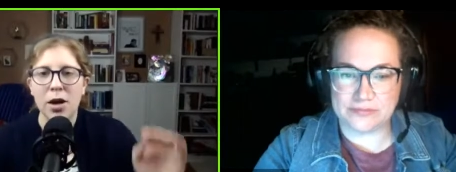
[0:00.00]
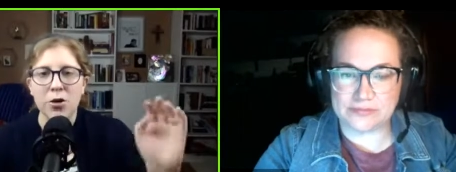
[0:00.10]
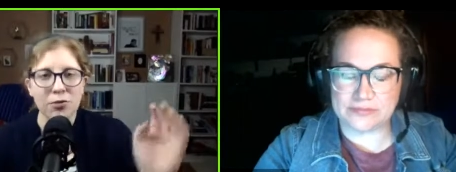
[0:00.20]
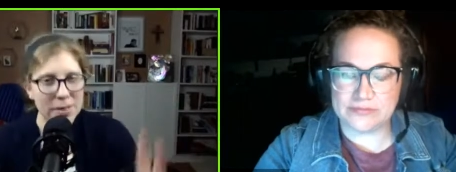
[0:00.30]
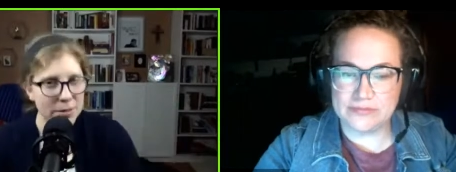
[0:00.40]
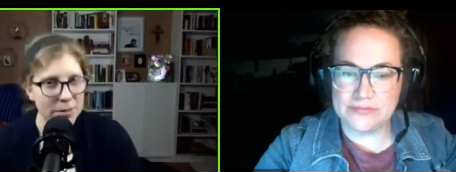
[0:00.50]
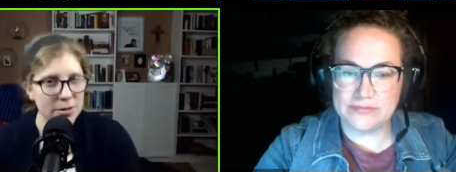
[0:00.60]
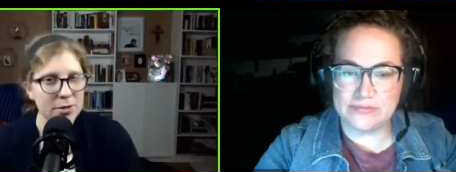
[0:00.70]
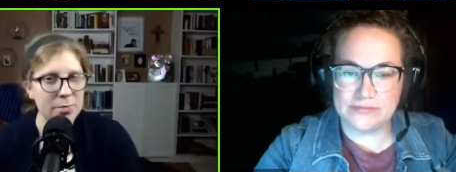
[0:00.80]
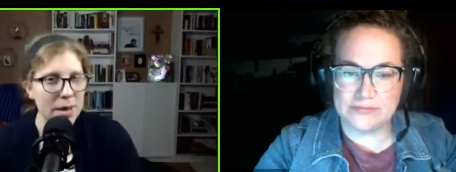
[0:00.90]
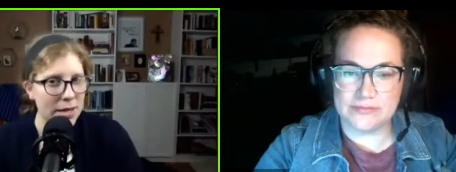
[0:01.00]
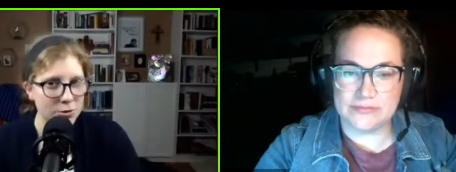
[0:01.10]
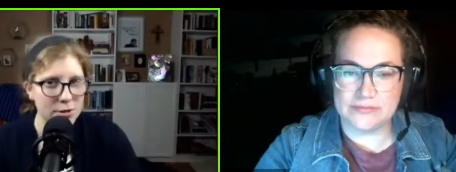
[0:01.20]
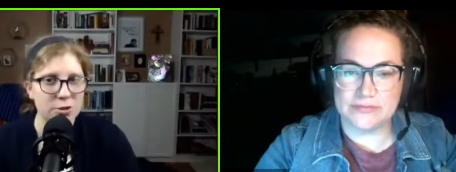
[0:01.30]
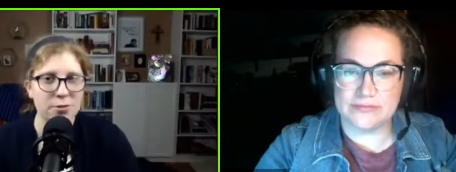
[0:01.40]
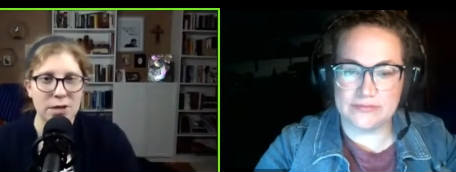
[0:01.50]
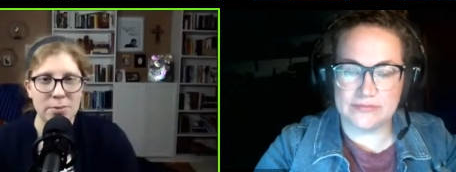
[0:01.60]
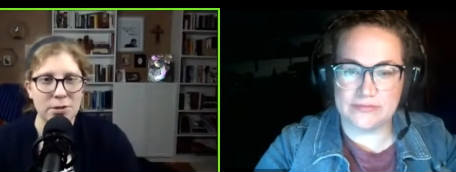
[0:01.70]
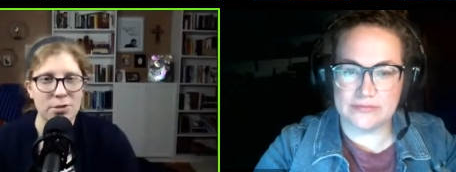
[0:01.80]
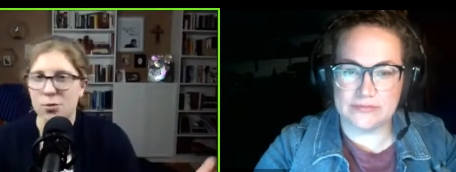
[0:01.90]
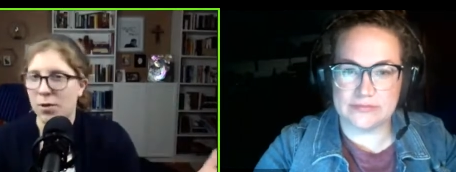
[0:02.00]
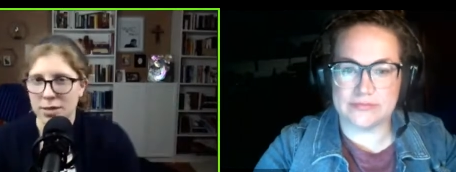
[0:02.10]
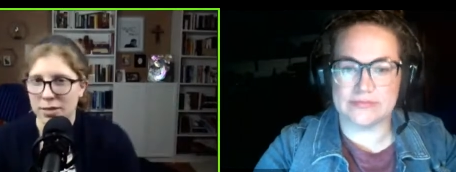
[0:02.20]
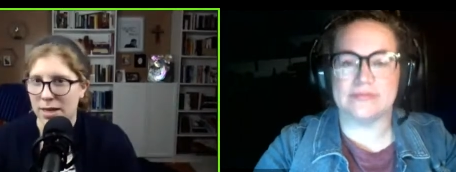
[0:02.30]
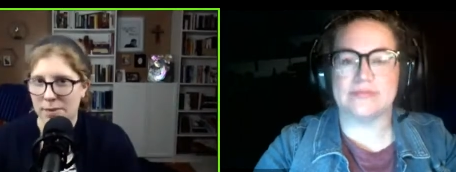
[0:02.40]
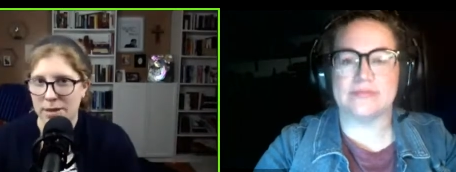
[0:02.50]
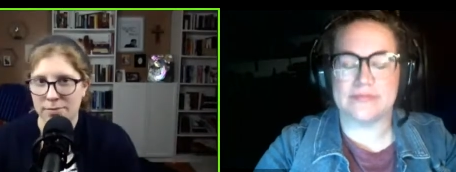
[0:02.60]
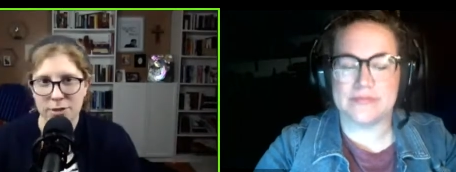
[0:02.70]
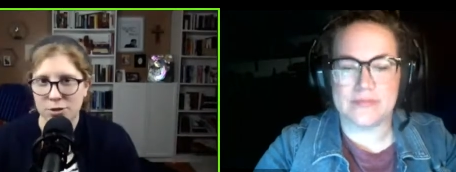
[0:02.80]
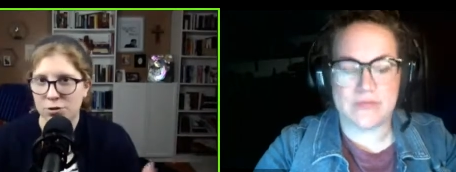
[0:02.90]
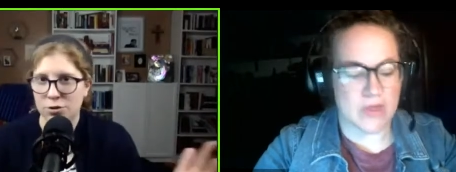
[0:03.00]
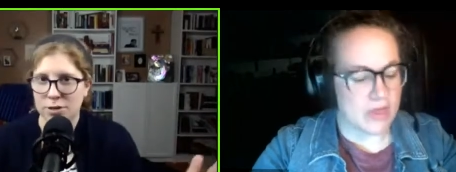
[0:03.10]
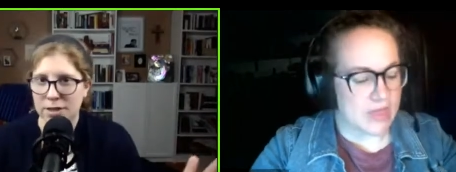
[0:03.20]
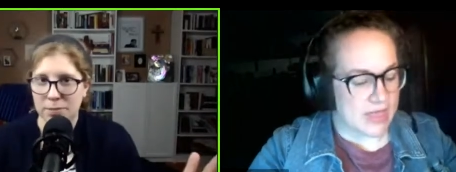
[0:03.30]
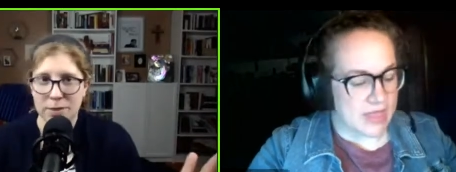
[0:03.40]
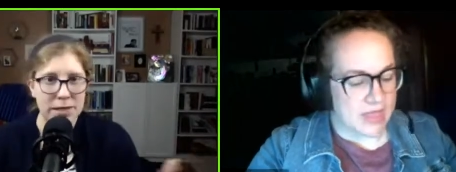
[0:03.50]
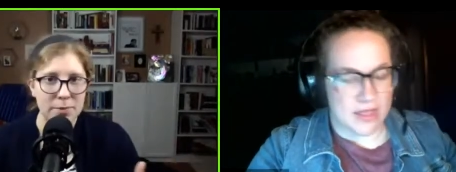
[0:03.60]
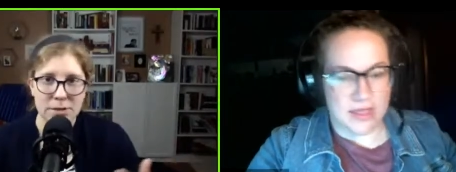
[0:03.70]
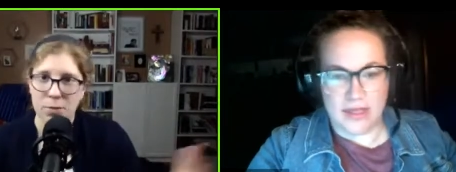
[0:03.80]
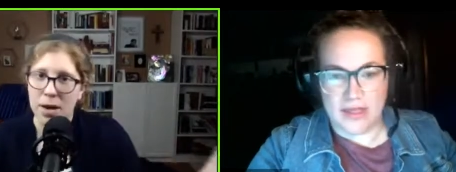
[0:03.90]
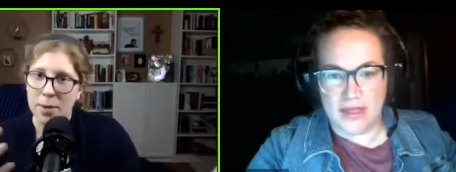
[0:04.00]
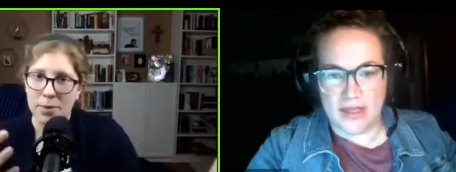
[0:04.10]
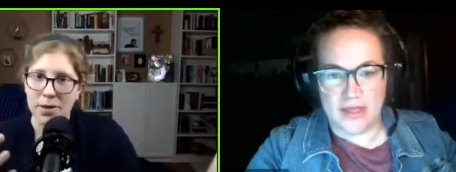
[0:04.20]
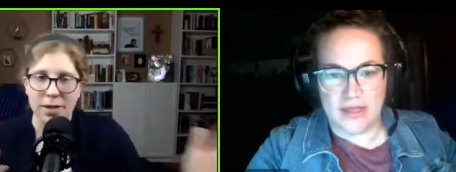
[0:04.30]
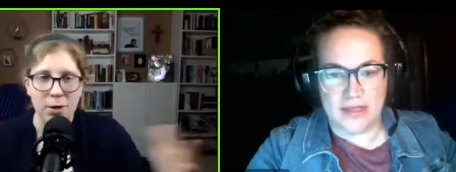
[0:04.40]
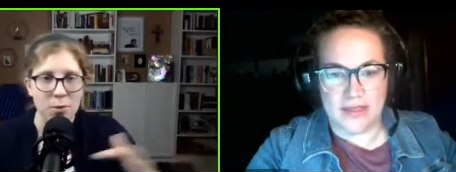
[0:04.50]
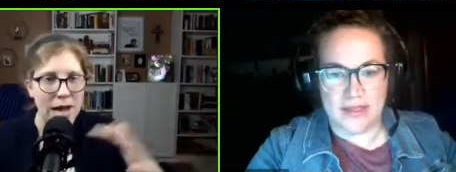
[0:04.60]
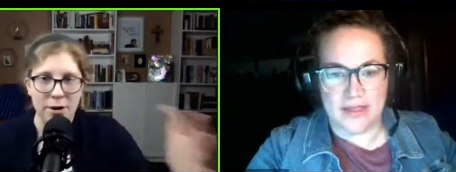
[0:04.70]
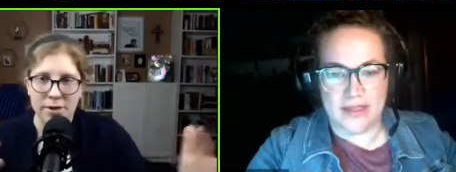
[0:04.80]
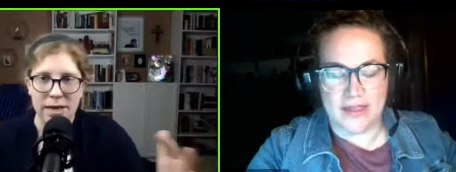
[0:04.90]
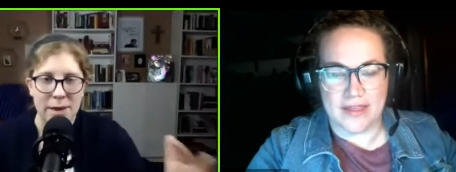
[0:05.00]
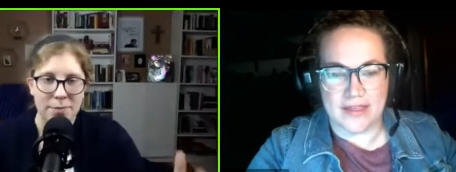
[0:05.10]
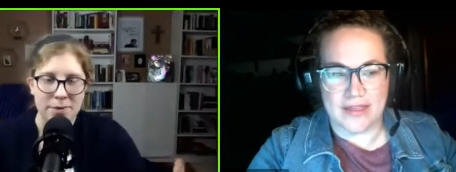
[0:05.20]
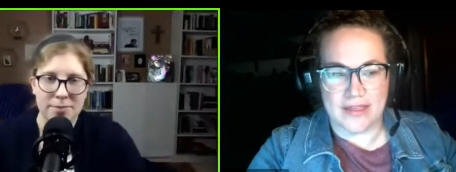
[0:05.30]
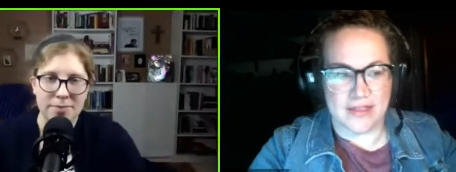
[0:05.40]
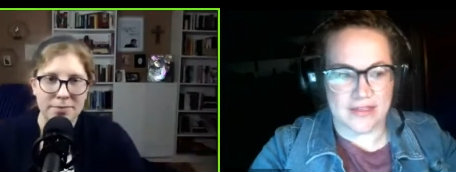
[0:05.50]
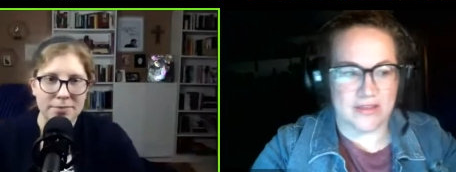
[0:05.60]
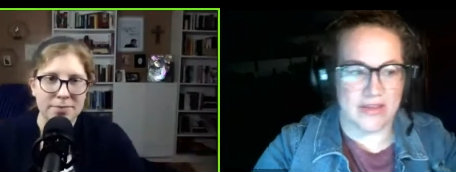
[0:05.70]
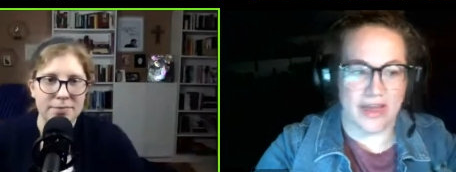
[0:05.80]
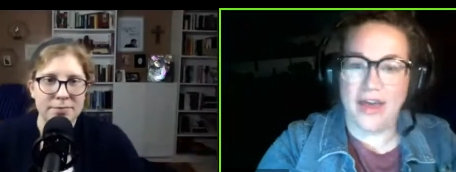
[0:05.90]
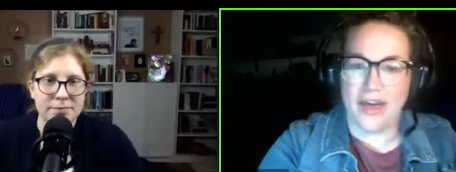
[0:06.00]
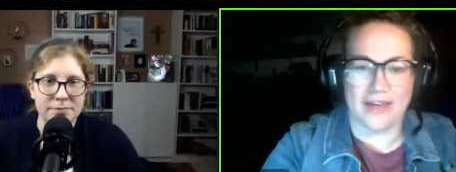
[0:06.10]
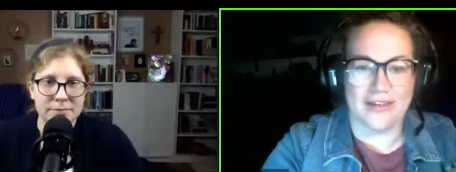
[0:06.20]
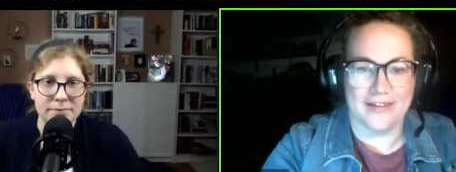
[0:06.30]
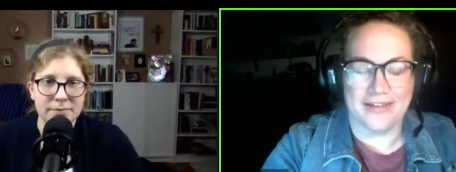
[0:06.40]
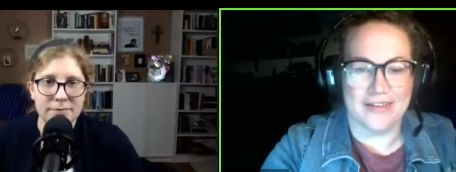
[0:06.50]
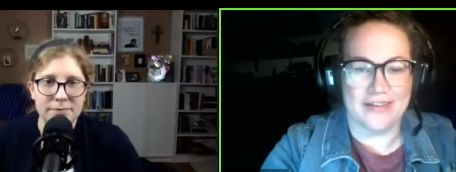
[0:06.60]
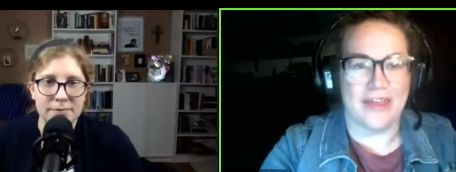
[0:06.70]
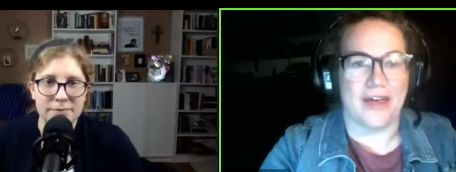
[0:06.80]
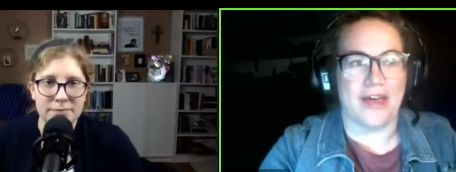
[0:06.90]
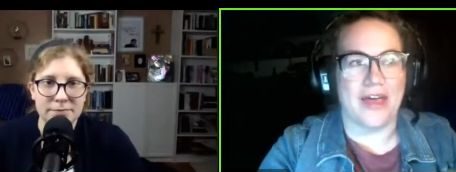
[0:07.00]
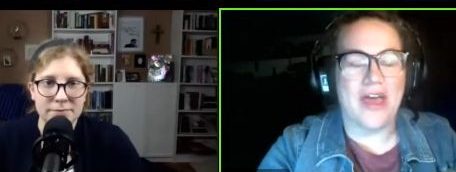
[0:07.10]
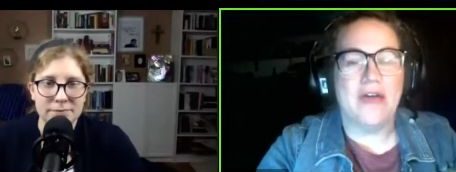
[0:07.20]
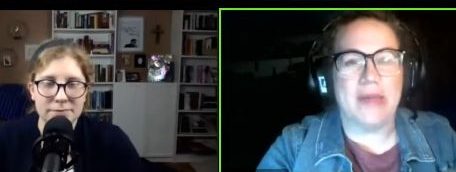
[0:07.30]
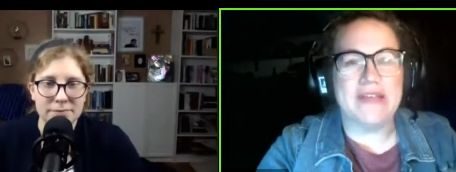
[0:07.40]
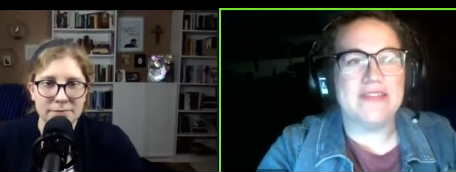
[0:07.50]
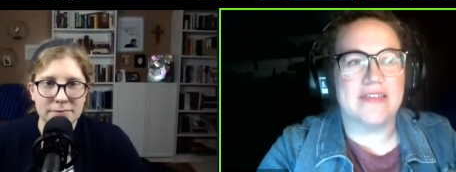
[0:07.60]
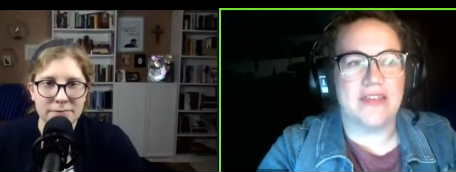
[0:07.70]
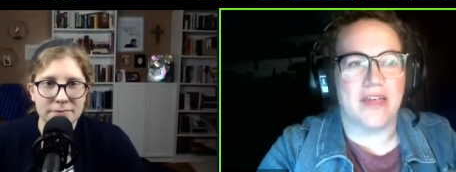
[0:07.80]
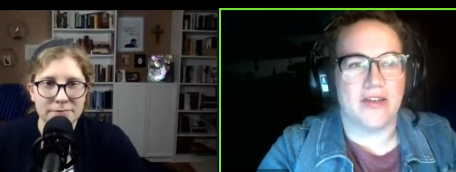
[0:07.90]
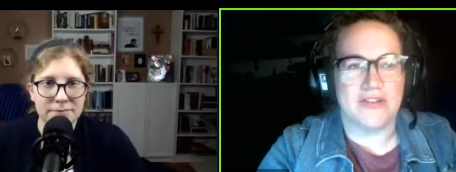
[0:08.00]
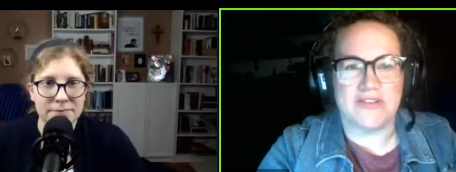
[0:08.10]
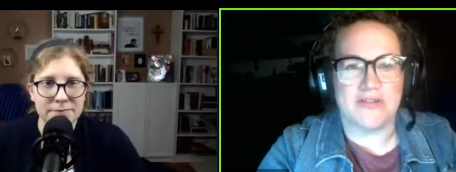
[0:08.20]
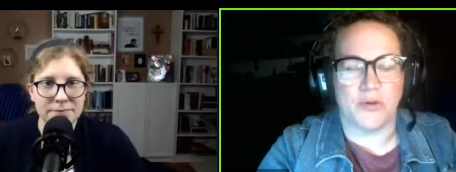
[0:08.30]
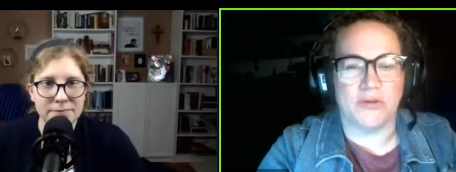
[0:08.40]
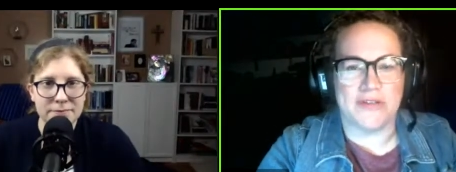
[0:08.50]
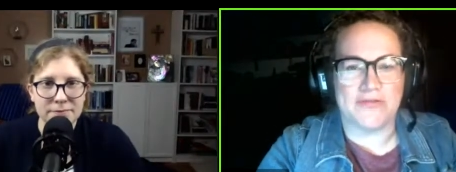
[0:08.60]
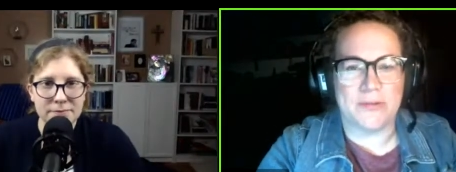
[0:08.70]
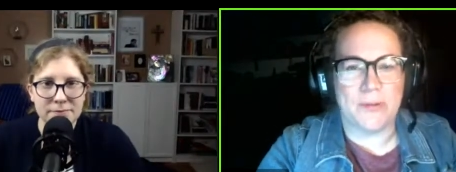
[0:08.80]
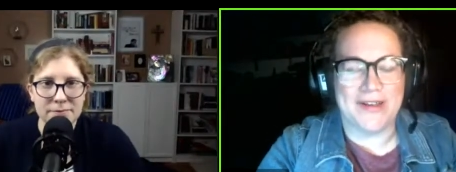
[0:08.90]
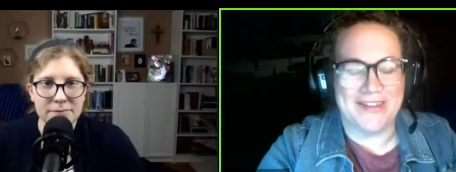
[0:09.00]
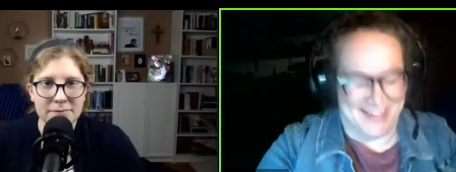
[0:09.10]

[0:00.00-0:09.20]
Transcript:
Speaker 1: your family's under the patronage of jp2 what does that mean did you just like pick him as papa like wh- how did that happen
Speaker 2: yeah. Yeah. Basically, I just told everyone.